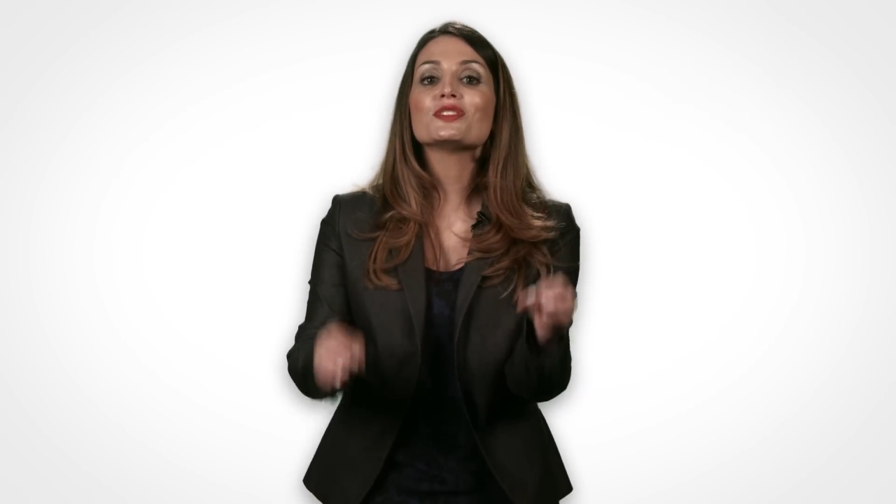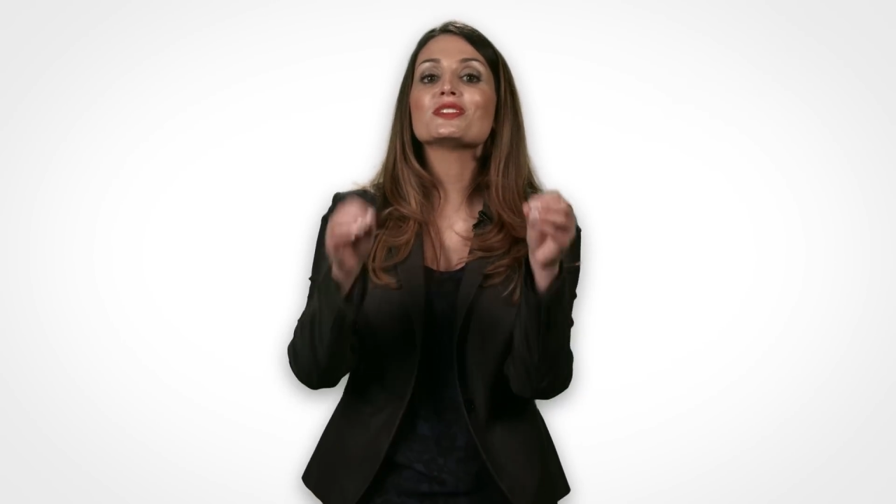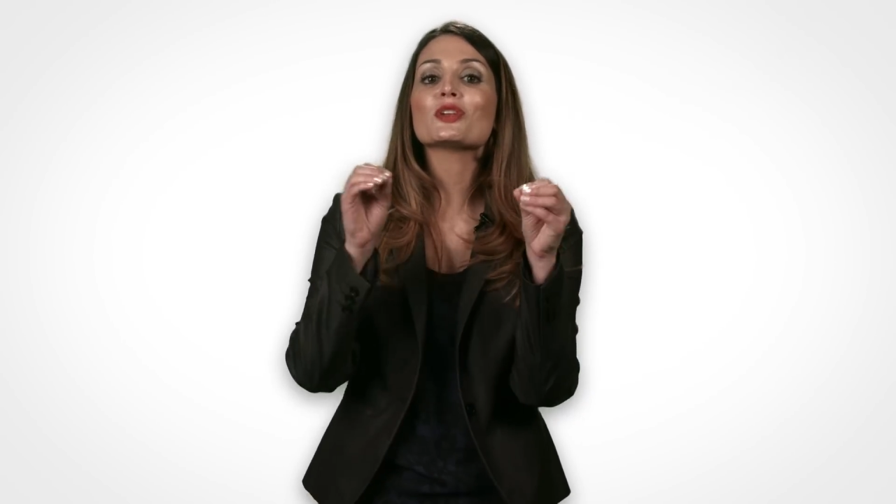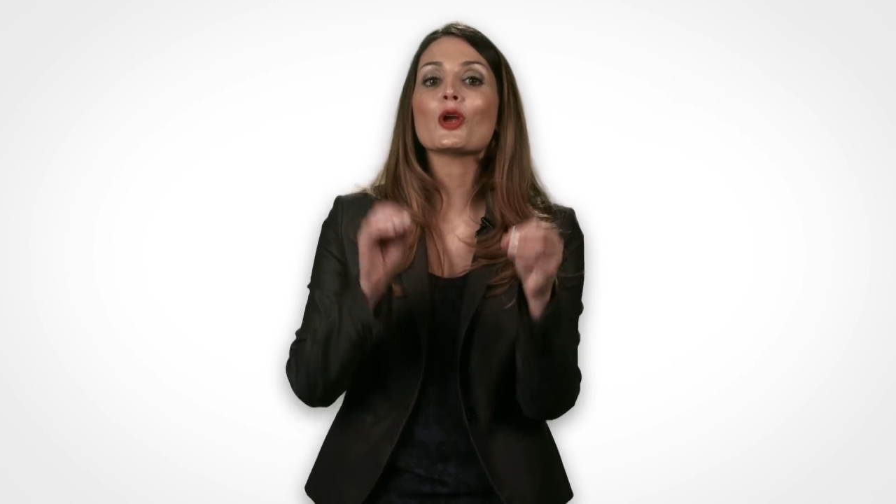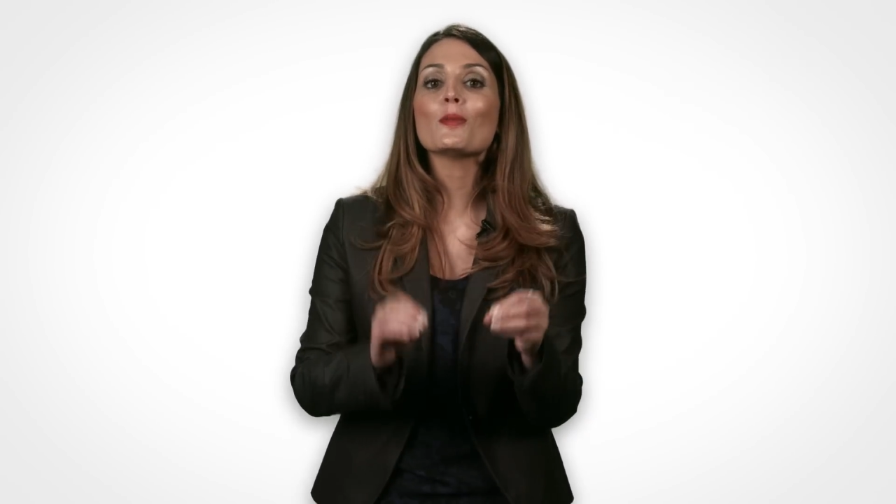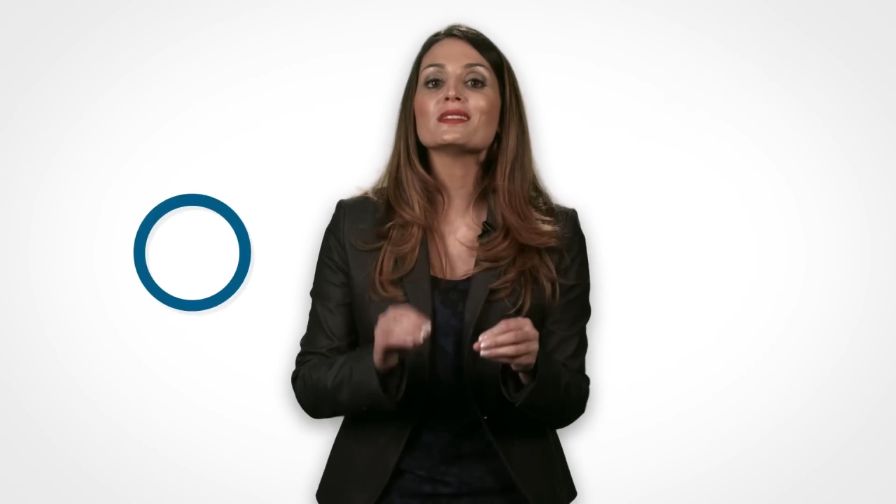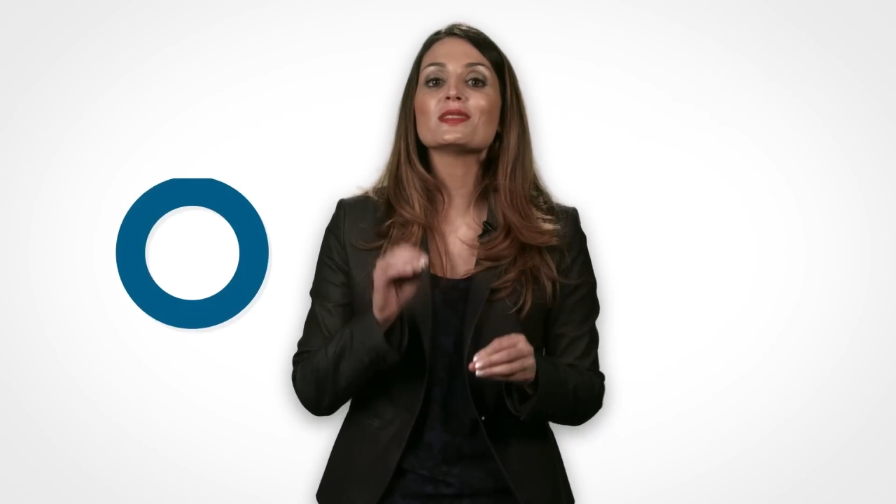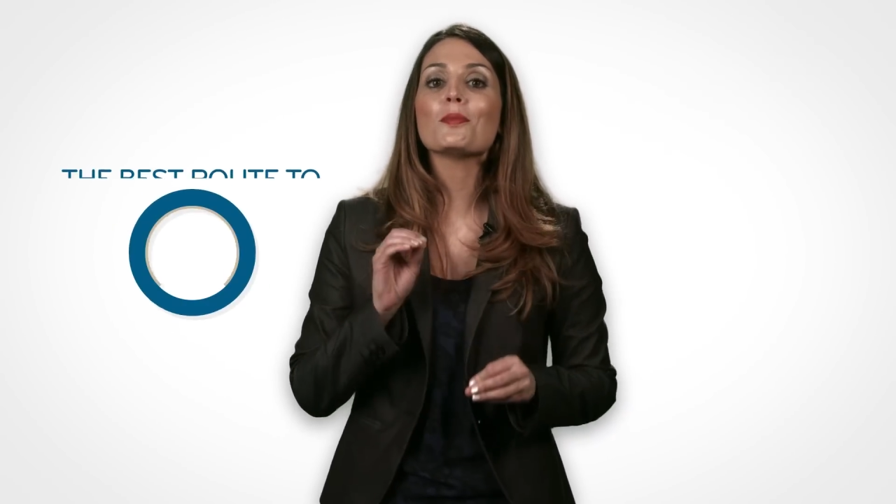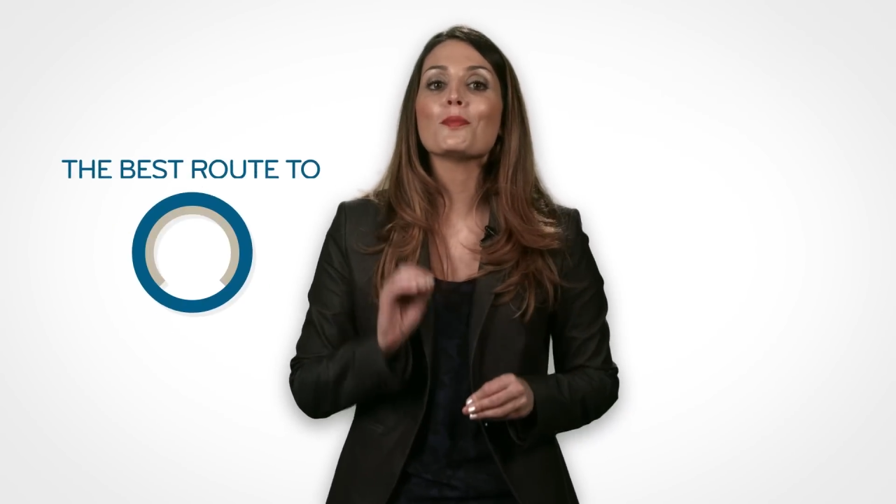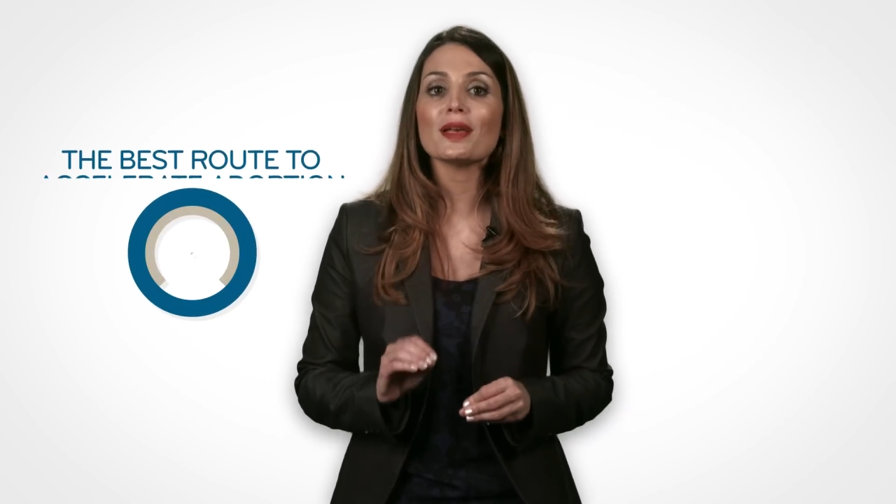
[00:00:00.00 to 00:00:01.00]
determines
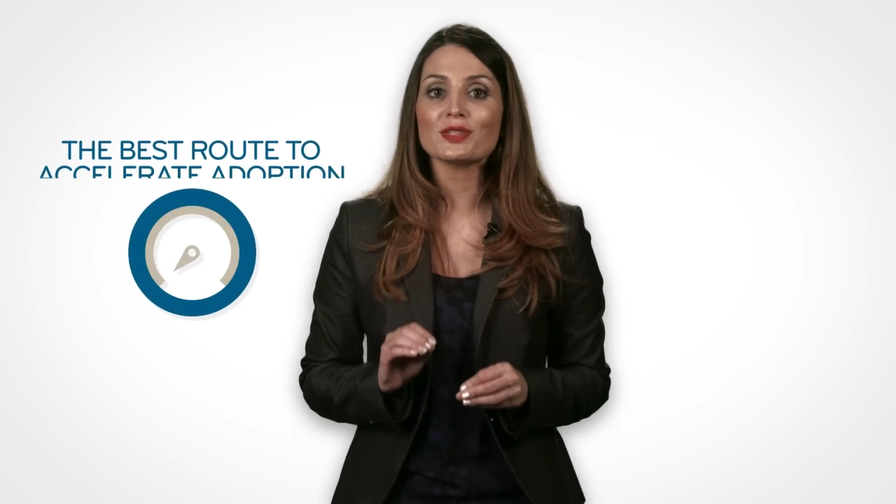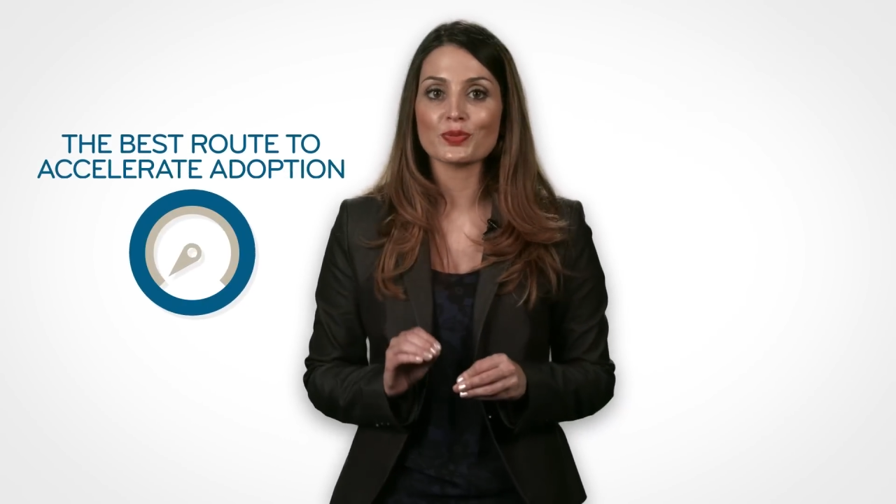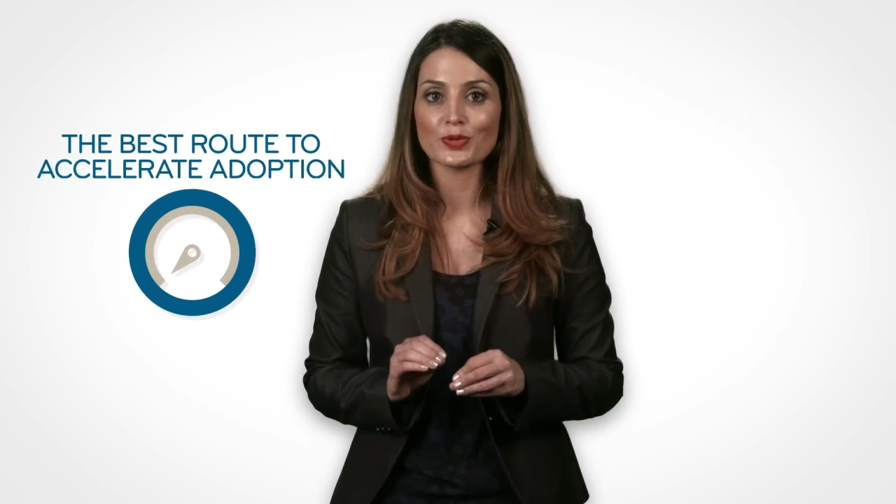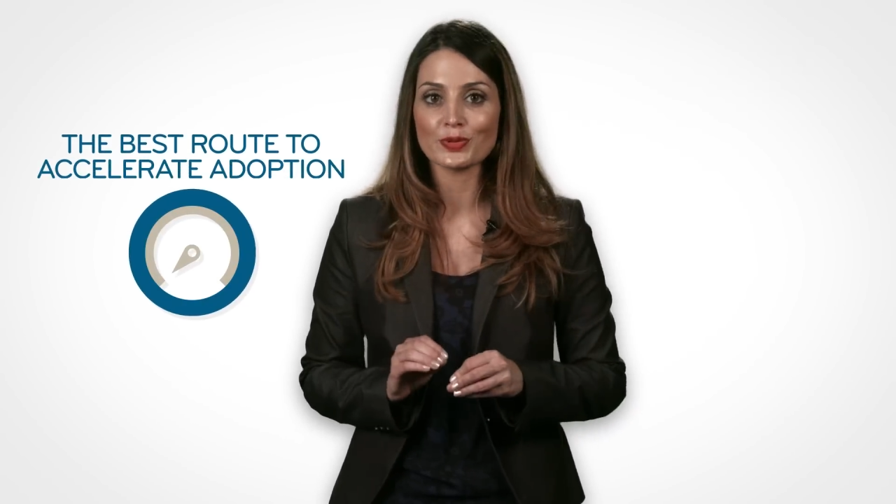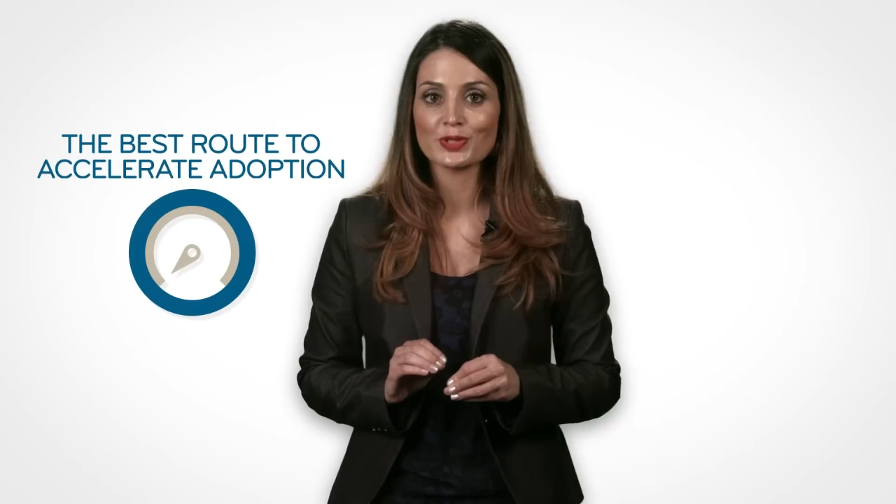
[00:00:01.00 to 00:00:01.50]
the best route